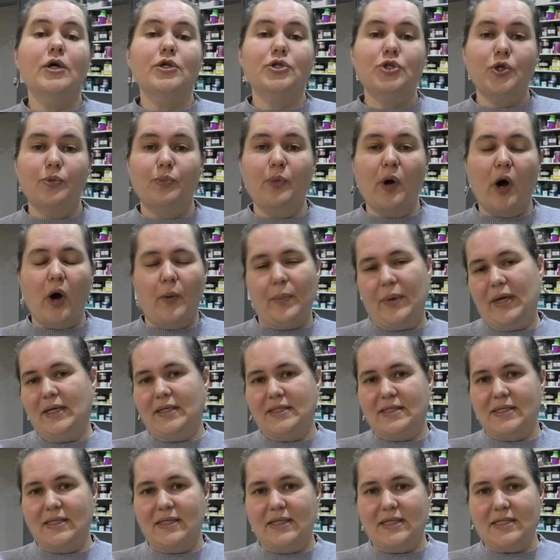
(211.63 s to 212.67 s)
to pop
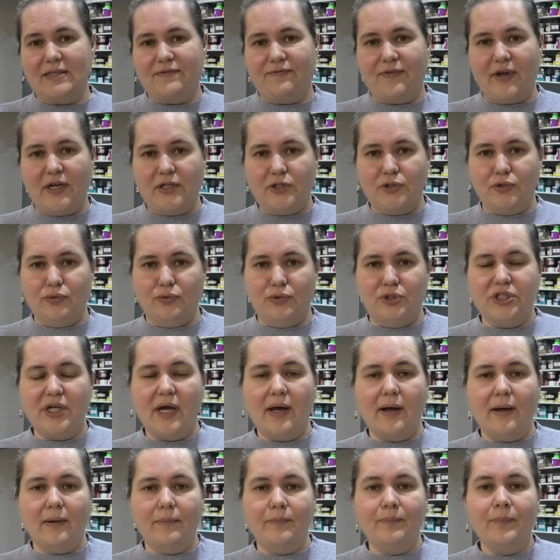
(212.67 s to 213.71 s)
into this facial
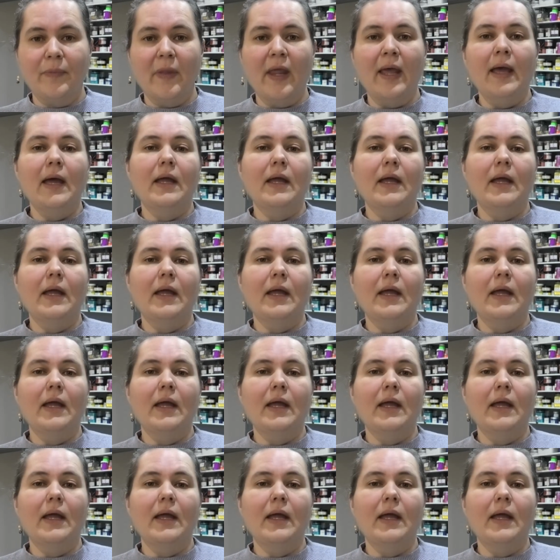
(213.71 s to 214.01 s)
gel.